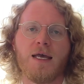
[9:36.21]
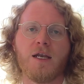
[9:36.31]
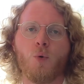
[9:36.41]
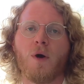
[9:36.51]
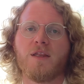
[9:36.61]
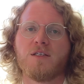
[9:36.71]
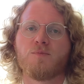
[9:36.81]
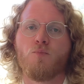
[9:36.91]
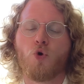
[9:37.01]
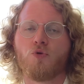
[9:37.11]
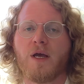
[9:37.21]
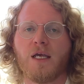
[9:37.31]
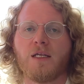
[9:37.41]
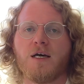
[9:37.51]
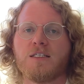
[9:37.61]
in a way that's more
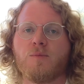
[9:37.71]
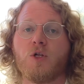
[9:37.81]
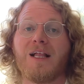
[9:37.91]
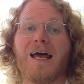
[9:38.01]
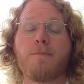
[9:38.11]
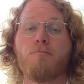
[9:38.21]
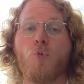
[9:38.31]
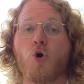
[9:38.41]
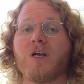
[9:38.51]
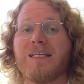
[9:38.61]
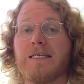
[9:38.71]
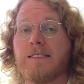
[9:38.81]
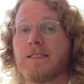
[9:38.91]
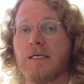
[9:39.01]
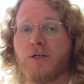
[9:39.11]
recognizable and more
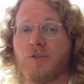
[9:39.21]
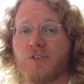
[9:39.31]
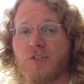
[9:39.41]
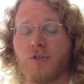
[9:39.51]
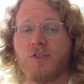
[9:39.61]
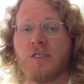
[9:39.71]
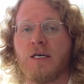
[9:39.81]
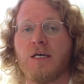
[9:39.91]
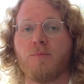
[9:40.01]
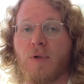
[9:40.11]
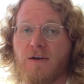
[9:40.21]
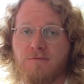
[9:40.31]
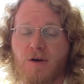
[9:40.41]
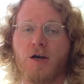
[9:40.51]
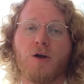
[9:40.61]
easily understood by
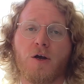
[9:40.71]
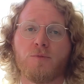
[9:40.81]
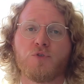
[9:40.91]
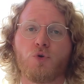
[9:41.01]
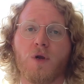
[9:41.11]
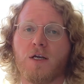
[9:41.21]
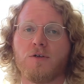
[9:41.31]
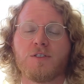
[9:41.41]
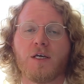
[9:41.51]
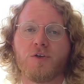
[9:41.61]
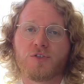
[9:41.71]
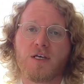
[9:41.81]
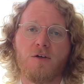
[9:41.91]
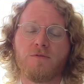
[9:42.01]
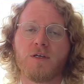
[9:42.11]
firearms creators like
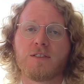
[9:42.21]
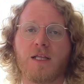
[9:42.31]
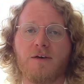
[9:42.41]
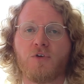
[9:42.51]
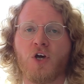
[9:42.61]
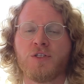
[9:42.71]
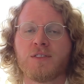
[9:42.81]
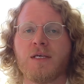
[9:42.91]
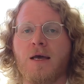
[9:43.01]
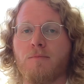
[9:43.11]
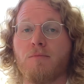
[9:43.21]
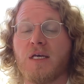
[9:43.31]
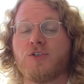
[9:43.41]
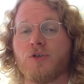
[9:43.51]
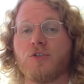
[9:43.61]
yourself, Slav Guns,
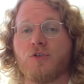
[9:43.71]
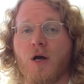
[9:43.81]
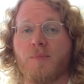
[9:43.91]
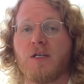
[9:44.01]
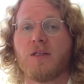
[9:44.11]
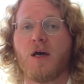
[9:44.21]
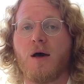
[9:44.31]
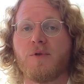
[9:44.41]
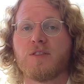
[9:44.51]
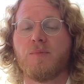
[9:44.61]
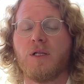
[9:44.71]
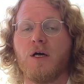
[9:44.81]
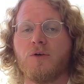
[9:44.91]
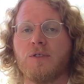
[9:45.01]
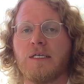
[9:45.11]
make sure to drop it in the comments
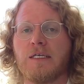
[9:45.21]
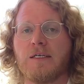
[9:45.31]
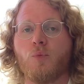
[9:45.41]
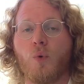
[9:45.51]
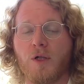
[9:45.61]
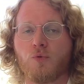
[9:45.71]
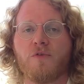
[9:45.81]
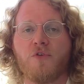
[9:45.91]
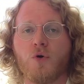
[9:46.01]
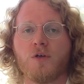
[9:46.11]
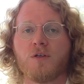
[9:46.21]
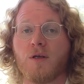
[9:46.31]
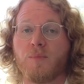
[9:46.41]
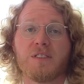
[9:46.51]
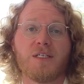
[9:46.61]
below will review it
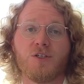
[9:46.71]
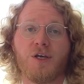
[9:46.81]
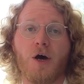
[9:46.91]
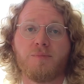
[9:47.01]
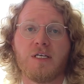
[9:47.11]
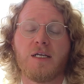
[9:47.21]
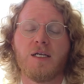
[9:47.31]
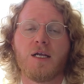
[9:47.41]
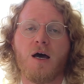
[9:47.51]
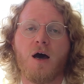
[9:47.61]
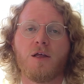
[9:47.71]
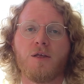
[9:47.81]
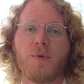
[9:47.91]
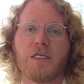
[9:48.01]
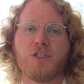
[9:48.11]
and potentially update it on the
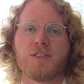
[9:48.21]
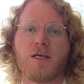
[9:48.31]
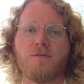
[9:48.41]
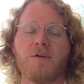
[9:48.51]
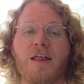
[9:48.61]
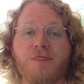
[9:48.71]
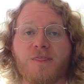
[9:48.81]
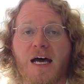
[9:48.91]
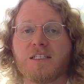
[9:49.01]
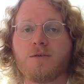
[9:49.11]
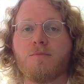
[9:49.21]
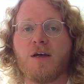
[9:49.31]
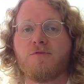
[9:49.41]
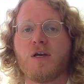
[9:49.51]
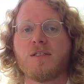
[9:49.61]
page itself. And that, my
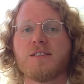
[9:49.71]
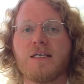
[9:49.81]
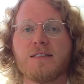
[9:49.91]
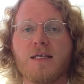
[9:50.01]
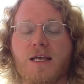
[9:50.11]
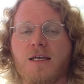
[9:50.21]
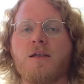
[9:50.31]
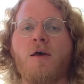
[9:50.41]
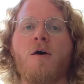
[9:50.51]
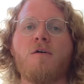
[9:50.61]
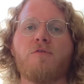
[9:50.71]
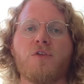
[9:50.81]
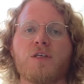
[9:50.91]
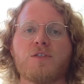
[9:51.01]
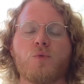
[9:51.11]
friends, is it for
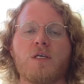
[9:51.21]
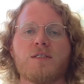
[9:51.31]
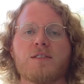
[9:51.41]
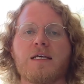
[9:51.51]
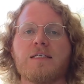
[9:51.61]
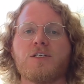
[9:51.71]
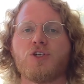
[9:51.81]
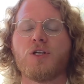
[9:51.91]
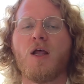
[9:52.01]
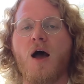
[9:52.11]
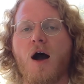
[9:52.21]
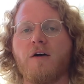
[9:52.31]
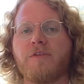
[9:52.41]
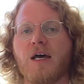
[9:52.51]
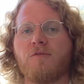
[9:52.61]
this week's edition
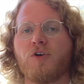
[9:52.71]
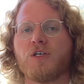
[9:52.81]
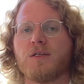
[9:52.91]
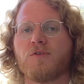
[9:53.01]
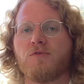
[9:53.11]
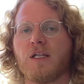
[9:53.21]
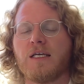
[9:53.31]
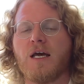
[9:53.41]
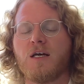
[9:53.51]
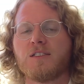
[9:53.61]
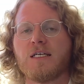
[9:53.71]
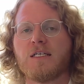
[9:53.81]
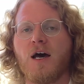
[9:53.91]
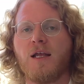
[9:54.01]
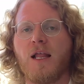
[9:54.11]
of the Advertiser Friendly Content
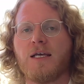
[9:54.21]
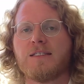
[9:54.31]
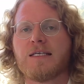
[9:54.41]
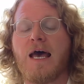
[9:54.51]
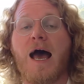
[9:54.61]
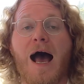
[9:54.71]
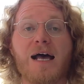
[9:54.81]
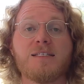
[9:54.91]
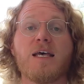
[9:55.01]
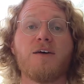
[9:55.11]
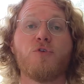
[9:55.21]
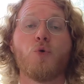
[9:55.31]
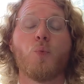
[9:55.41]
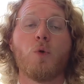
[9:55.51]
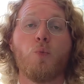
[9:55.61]
Guidelines. As ever,
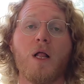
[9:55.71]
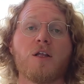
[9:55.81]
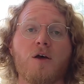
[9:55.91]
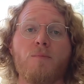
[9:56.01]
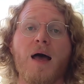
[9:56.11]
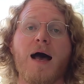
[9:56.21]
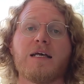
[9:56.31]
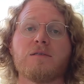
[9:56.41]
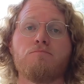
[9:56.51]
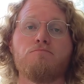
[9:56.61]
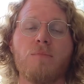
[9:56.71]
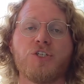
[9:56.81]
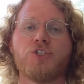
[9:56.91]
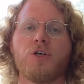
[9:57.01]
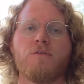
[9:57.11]
we welcome as
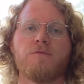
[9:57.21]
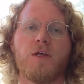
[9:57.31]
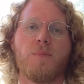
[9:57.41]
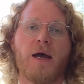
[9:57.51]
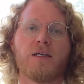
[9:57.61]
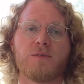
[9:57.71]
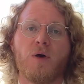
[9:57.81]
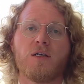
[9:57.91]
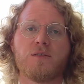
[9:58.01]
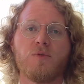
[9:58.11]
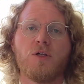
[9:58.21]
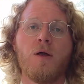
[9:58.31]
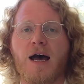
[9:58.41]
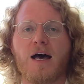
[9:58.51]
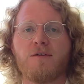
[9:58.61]
much feedback as possible.
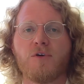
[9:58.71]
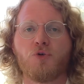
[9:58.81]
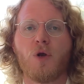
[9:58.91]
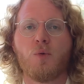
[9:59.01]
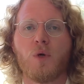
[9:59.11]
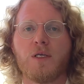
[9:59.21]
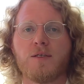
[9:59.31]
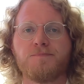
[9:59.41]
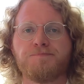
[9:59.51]
Have a great week.